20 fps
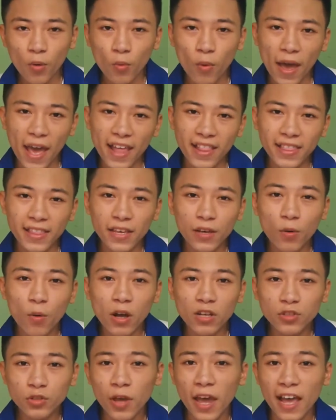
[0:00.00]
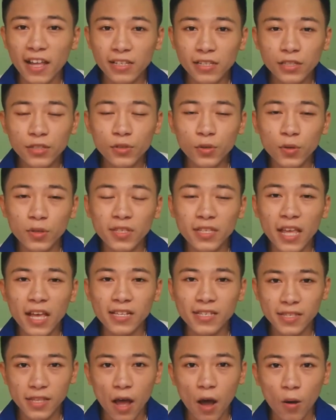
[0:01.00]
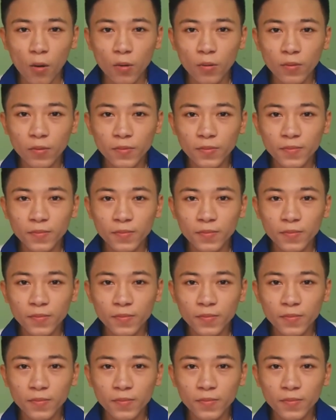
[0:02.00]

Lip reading: when he was 22 years old.